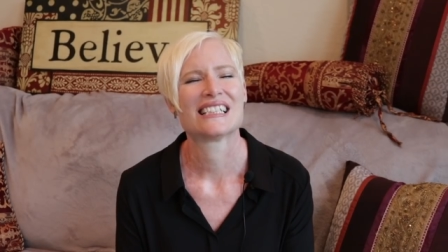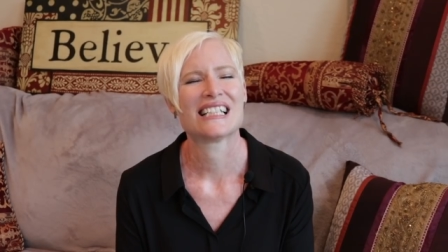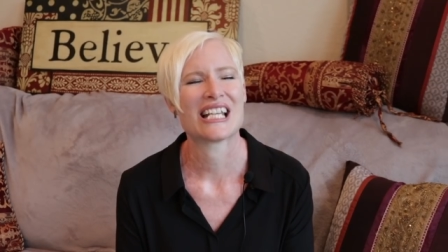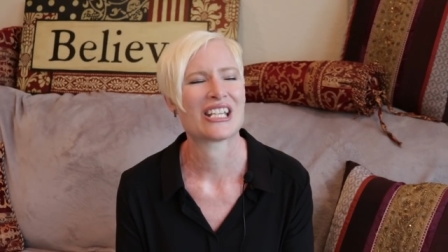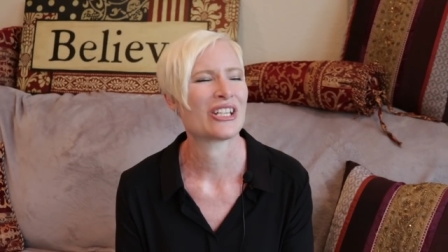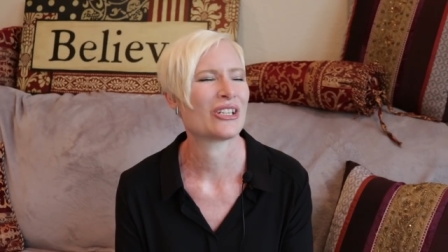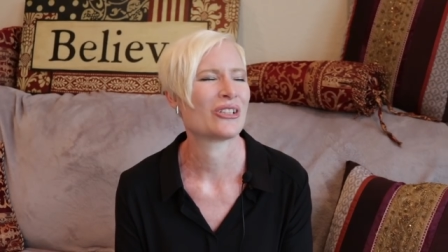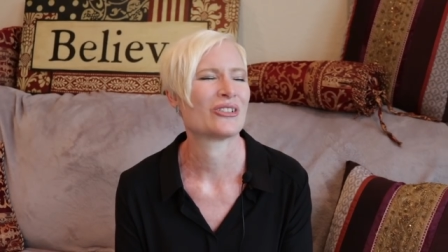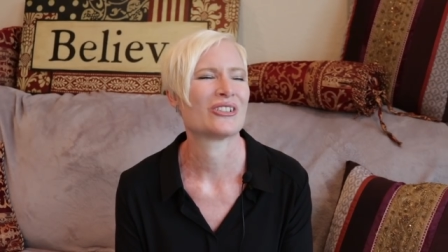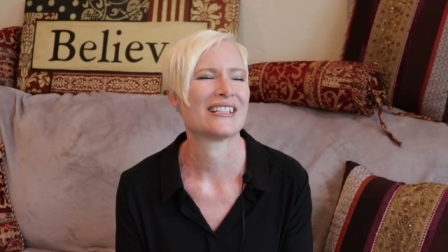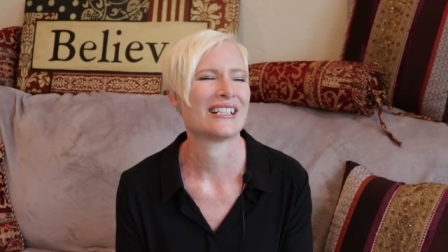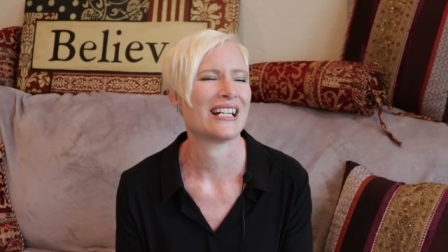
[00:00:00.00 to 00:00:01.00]
Thank you.
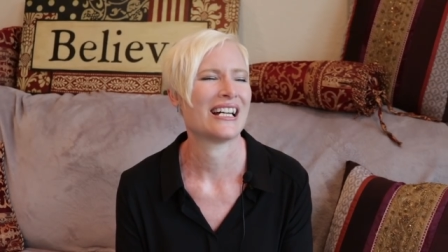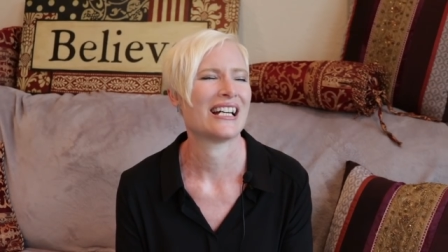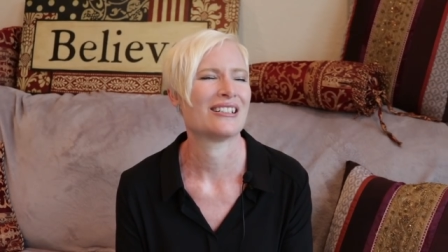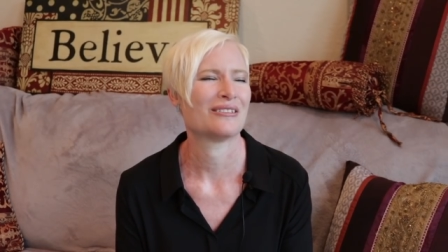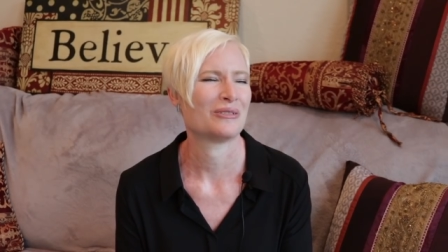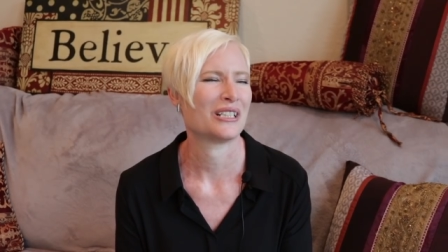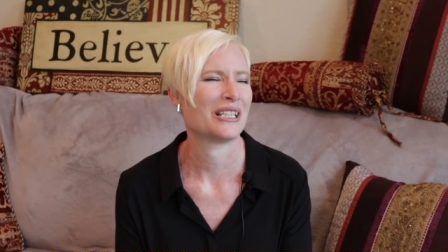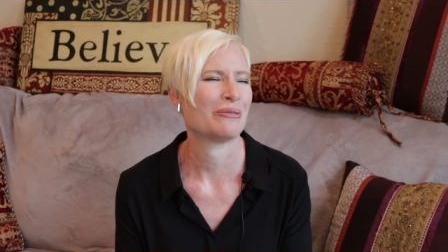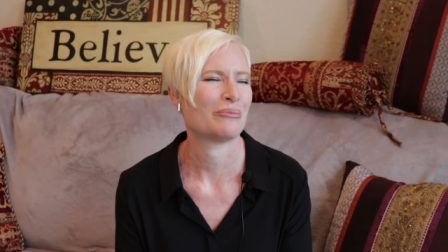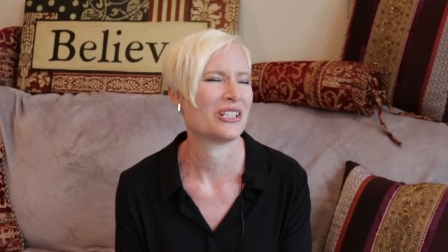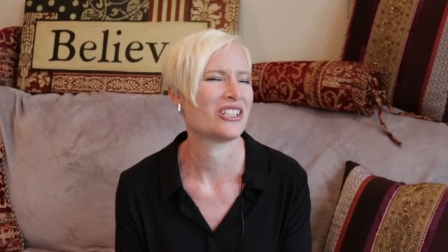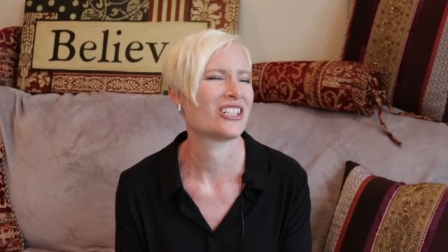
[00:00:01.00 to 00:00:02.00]
I really
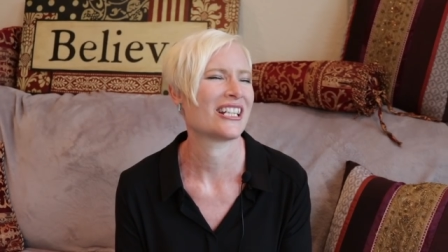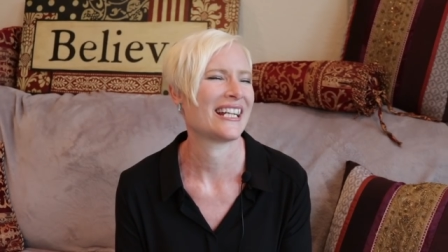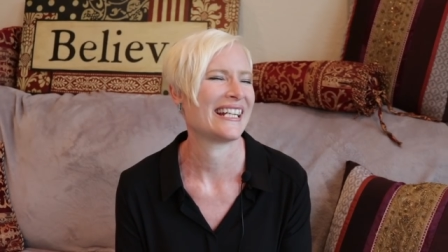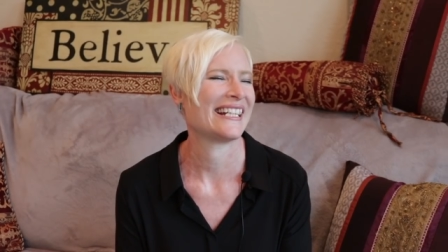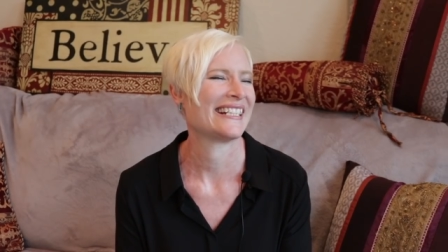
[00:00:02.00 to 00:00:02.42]
appreciate it.